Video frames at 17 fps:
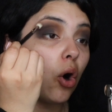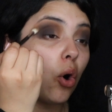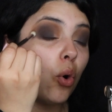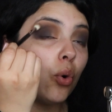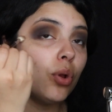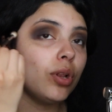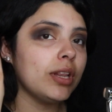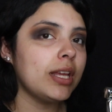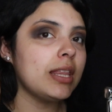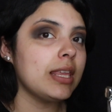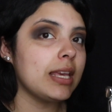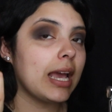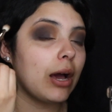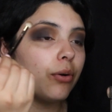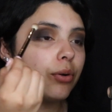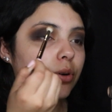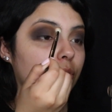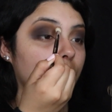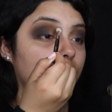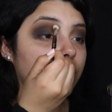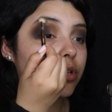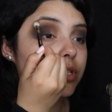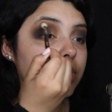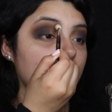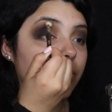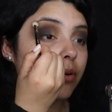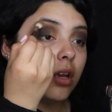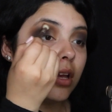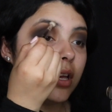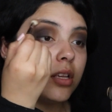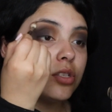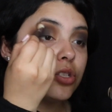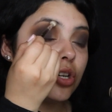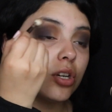only the outer corners out
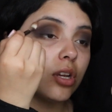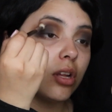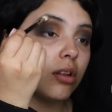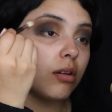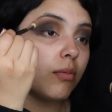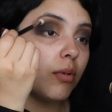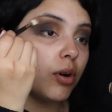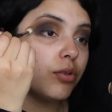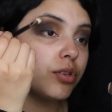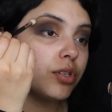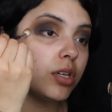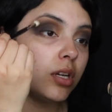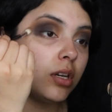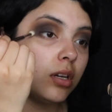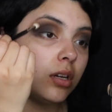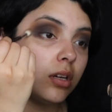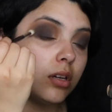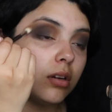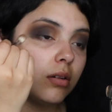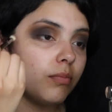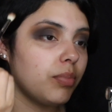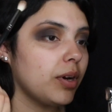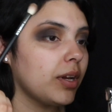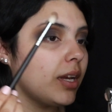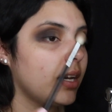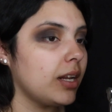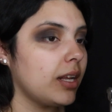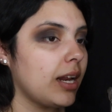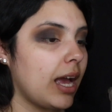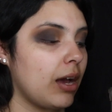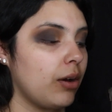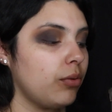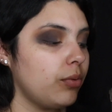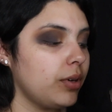in circular motion, bringing it
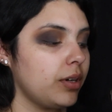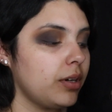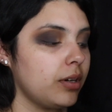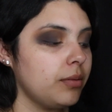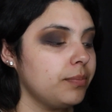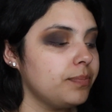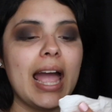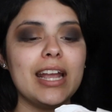outward.